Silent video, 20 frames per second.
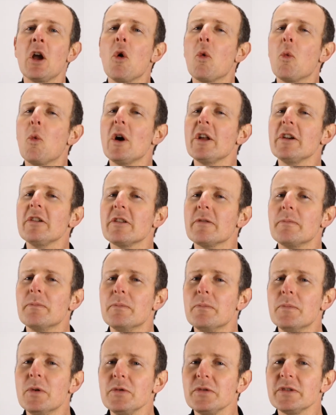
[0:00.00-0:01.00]
What are the
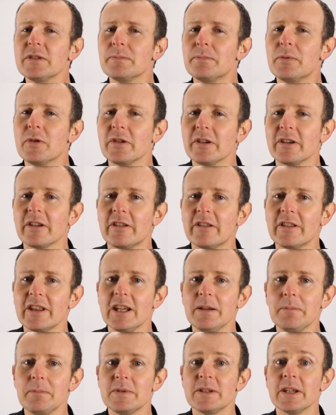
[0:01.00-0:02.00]
most important
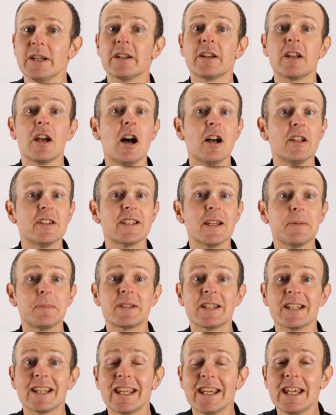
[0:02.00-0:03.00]
themes and concepts
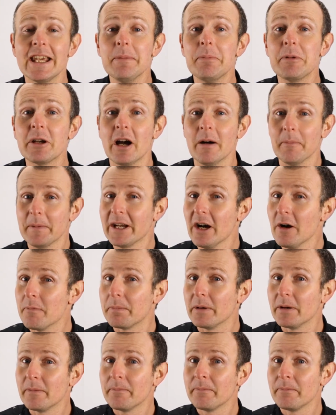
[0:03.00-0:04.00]
that keep coming up?